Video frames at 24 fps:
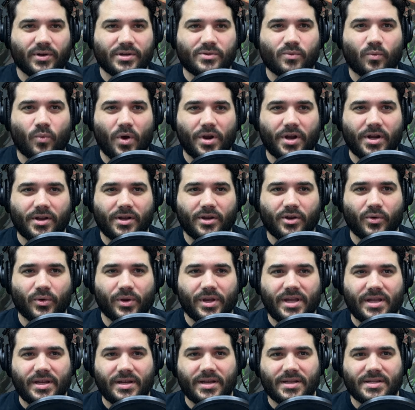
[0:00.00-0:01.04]
It's one and a
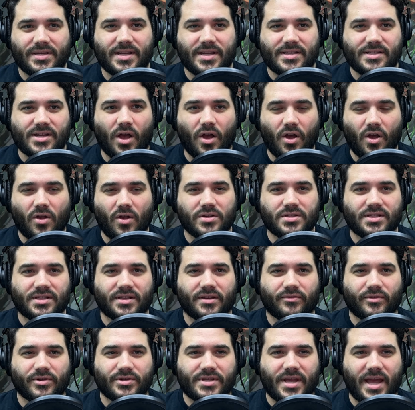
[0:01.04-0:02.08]
green, and it says all
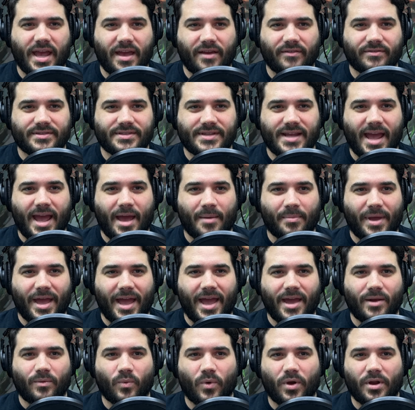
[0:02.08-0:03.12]
slivers have tap,
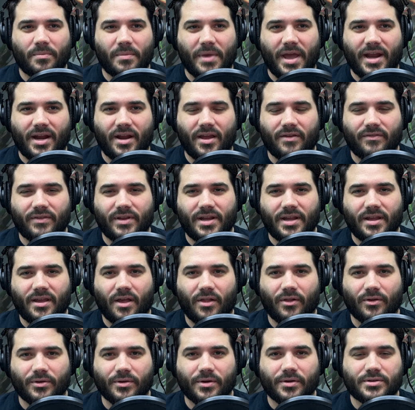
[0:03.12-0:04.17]
add one mana of any
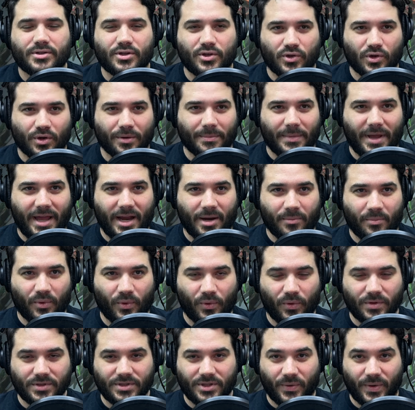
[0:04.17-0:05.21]
color to your mana
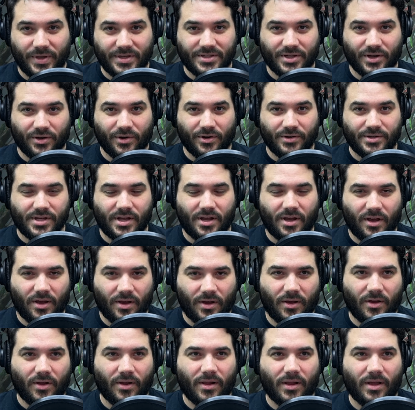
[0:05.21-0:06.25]
pool. So it turns
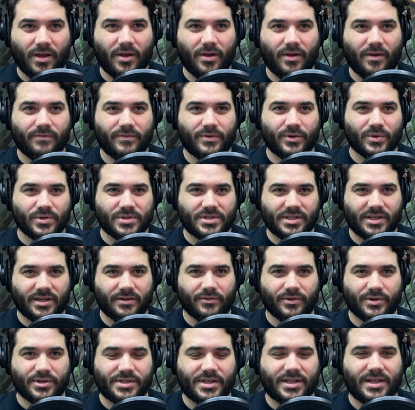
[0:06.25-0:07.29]
all of your
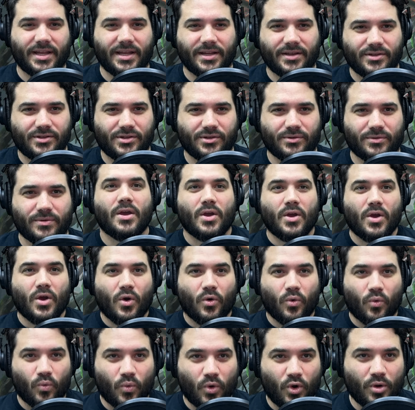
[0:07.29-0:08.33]
slivers into
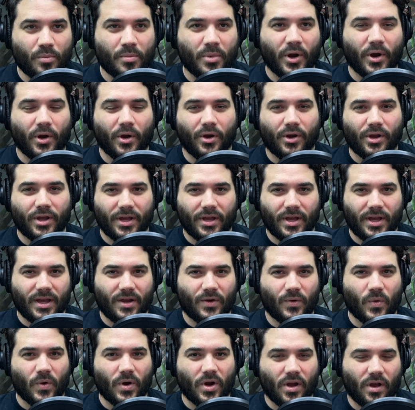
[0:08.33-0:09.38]
Wooburg,
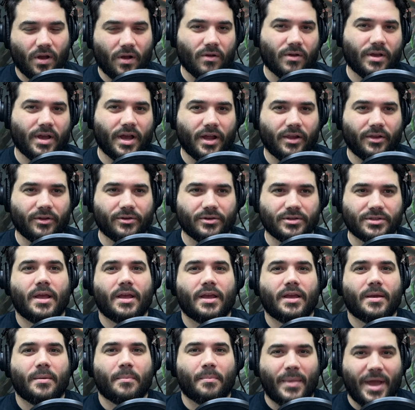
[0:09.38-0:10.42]
or all colors
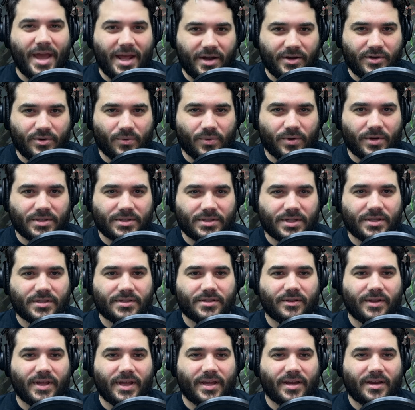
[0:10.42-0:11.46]
mana dorks.
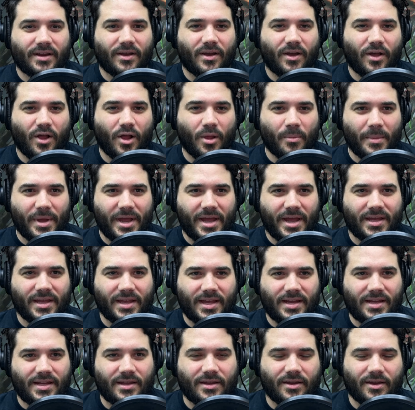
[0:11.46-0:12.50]
So they can all make
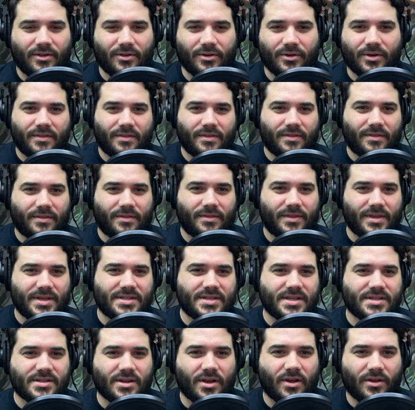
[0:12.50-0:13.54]
any color. This
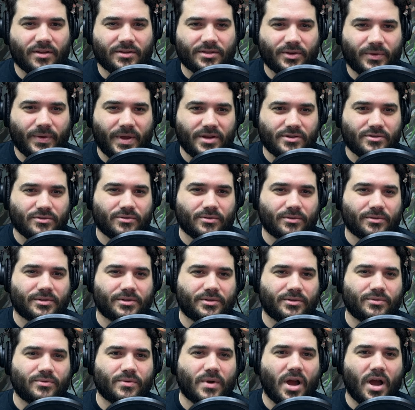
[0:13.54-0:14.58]
is also integral
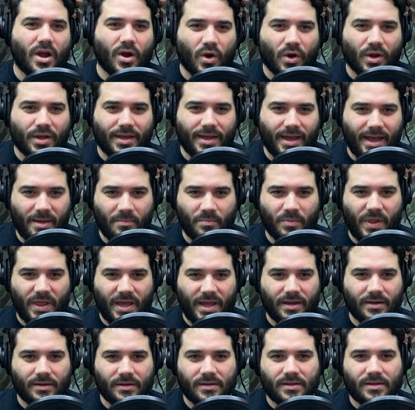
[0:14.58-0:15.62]
to our game
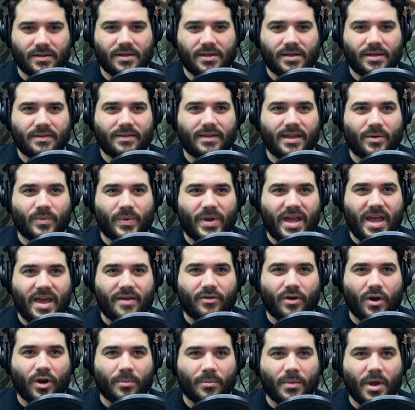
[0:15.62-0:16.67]
plan. Then we have
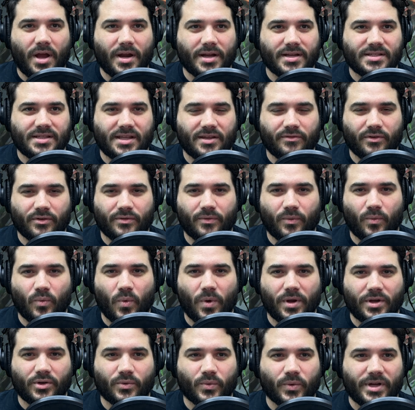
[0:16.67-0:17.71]
Harmonic Sliver for
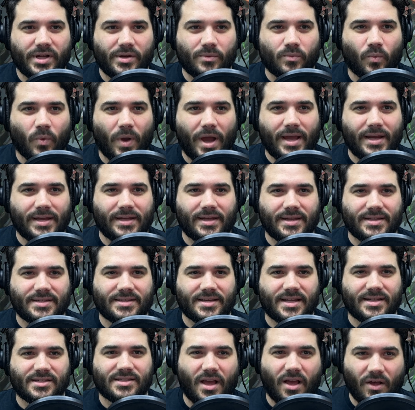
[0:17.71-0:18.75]
one green white, and it
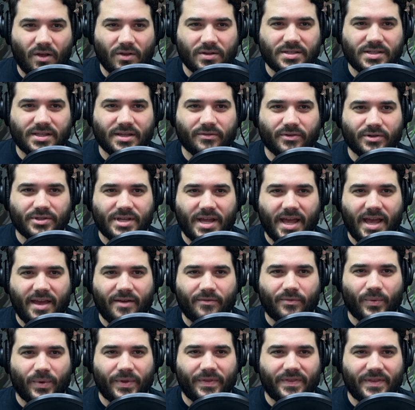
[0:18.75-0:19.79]
says all slivers
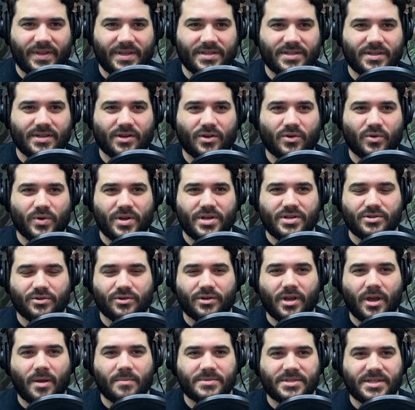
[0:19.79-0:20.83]
have, when this creature
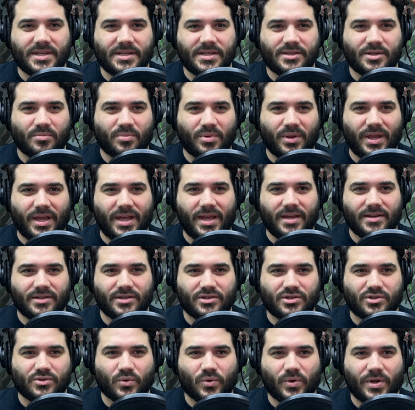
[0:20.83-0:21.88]
comes into play,
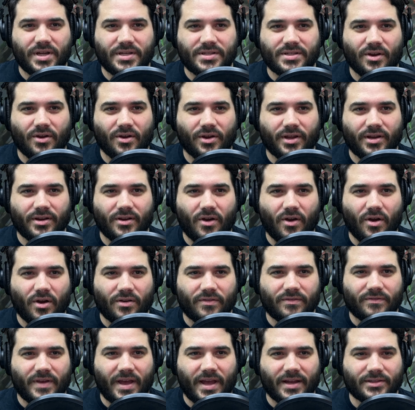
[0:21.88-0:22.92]
destroy target
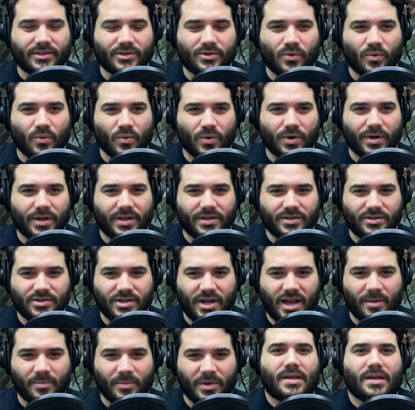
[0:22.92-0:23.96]
artifact or
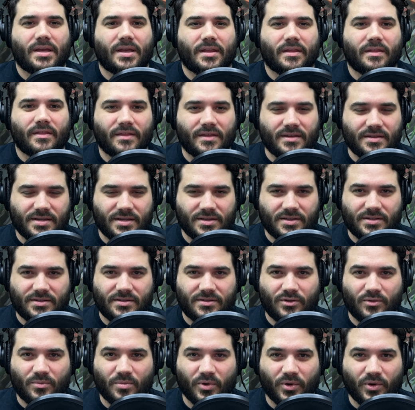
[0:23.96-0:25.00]
enchantment. This is
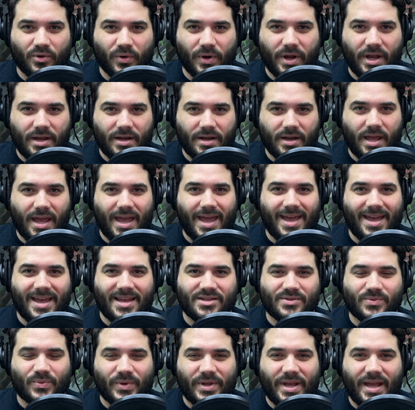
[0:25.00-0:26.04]
super great,
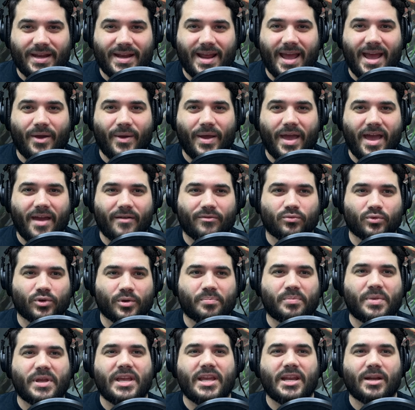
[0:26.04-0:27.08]
as we now have
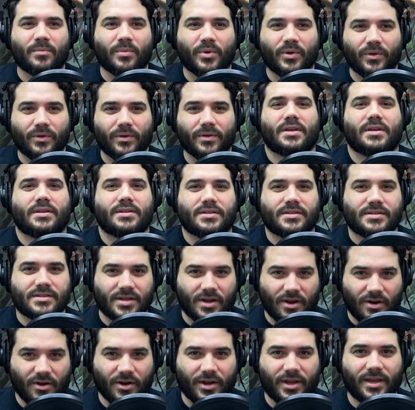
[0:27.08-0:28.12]
repeatable
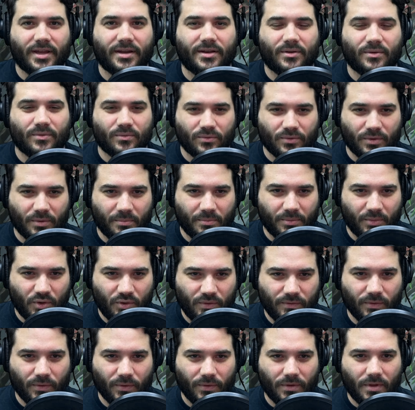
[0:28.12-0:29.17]
target
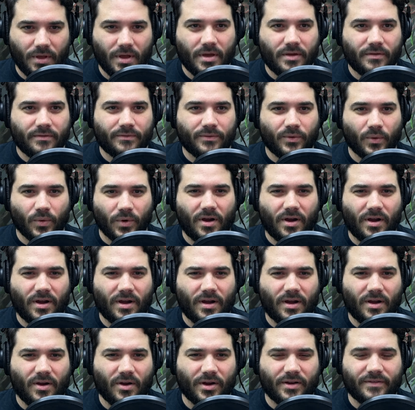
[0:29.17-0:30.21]
removal for
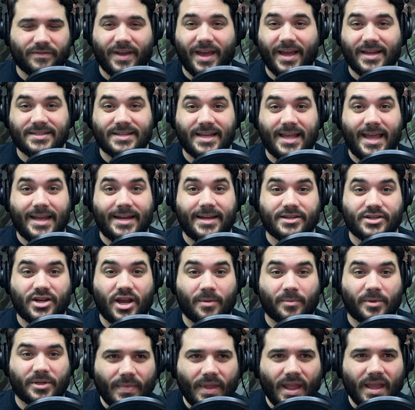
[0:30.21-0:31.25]
artifacts and
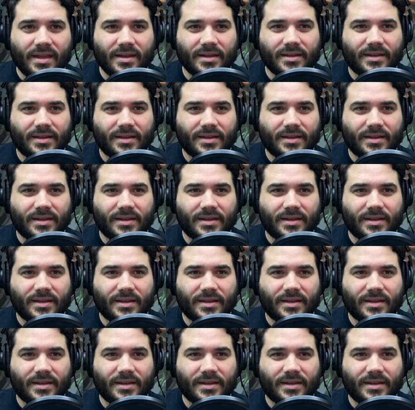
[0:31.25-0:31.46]
enchantments.